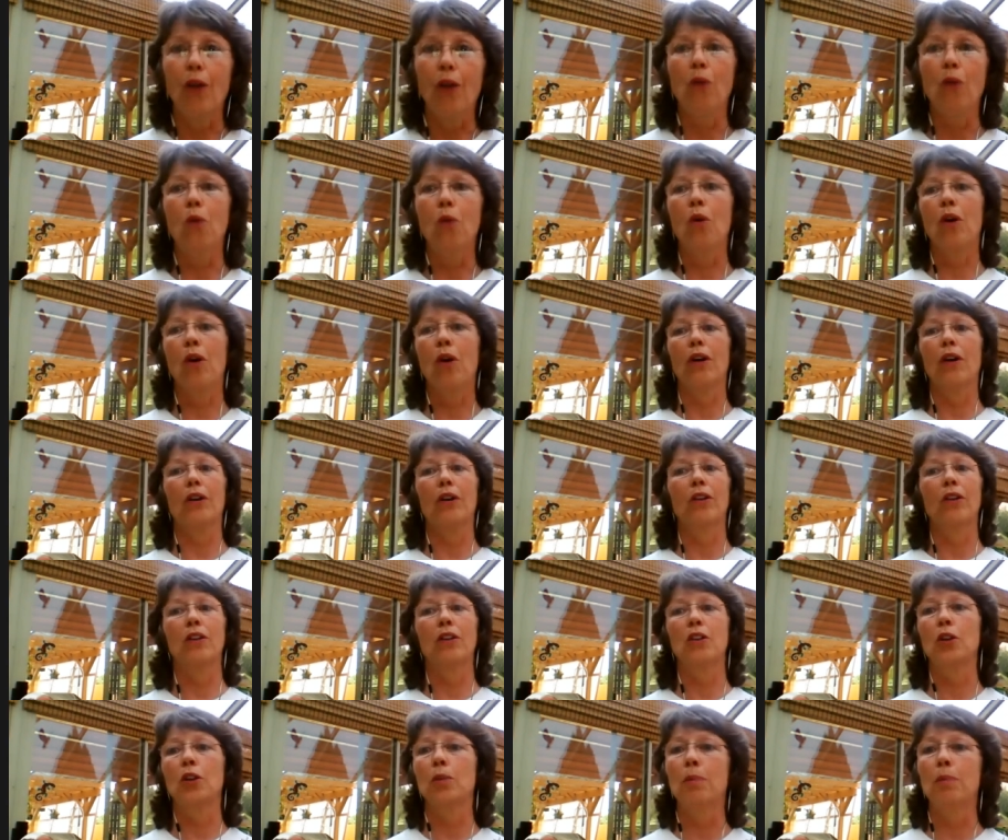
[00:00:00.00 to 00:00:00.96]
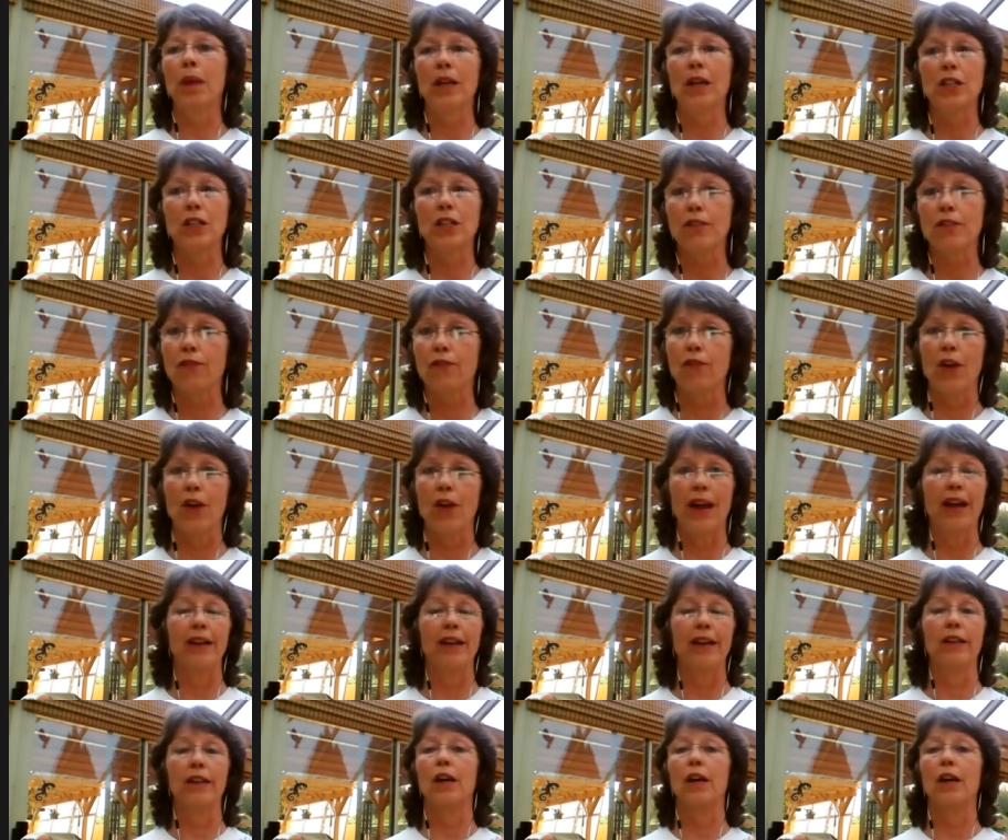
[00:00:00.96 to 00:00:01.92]
or your best
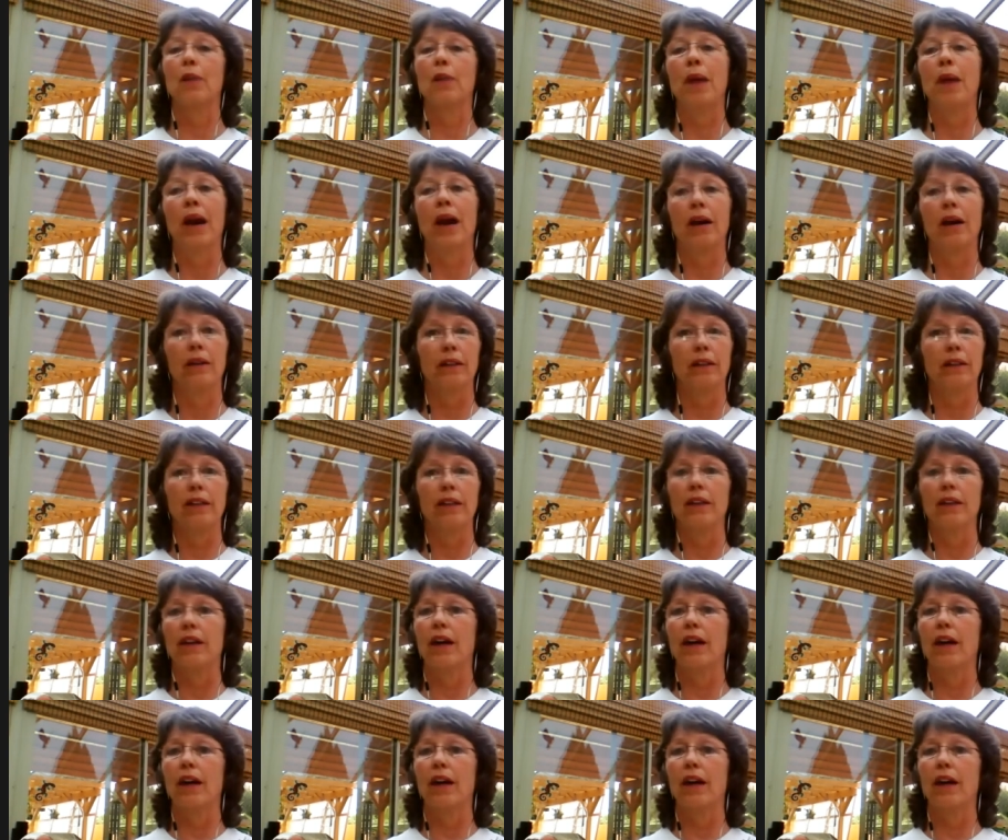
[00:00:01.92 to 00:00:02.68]
friend about